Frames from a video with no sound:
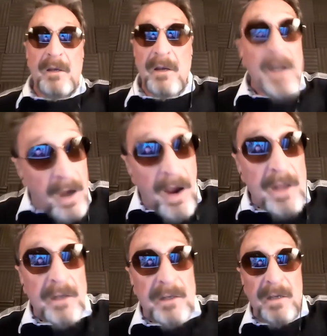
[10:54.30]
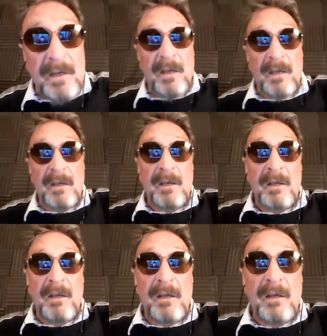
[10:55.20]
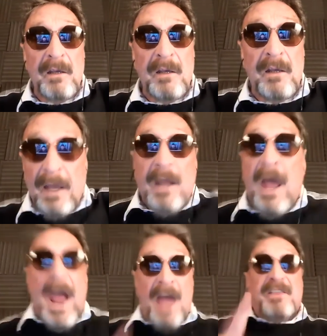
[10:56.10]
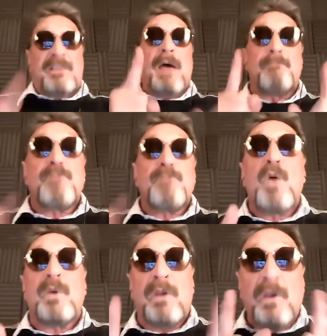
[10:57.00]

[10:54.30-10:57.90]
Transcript: I got it. And at that moment,